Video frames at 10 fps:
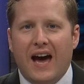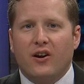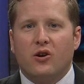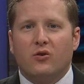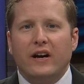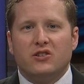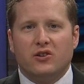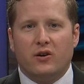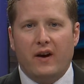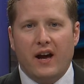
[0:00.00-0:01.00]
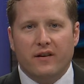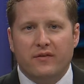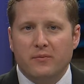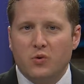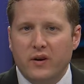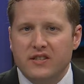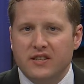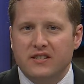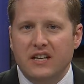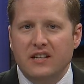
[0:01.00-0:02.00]
had a great turnaround from
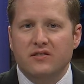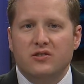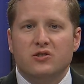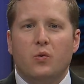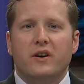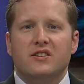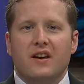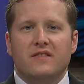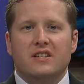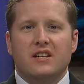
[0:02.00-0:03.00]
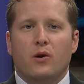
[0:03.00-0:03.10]
2016 to 2017,